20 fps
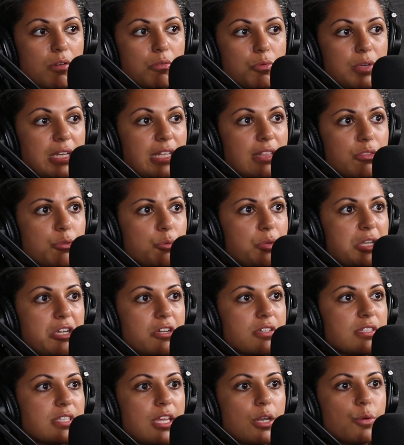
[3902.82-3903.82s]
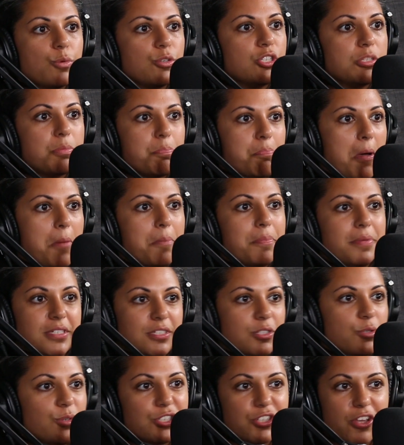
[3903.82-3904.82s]
we 3 years later would just bump
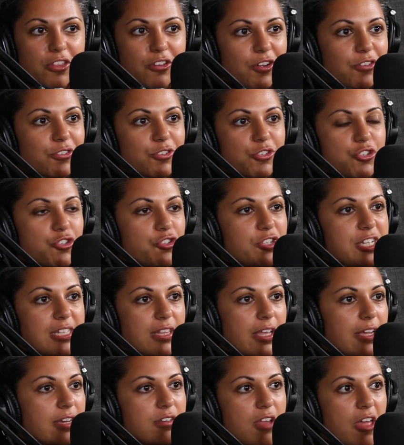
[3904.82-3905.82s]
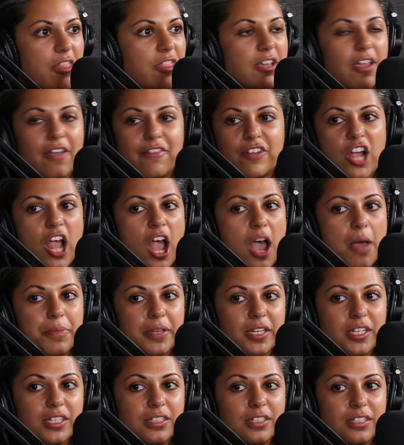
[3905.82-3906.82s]
into each other on the street like nothing ever
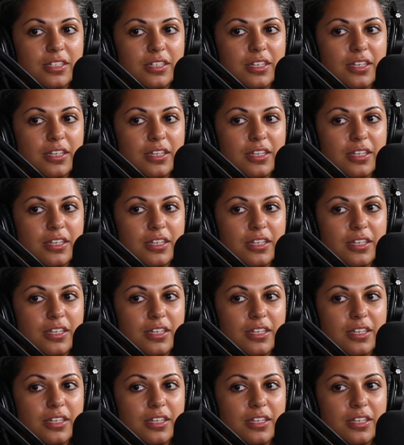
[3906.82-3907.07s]
happened.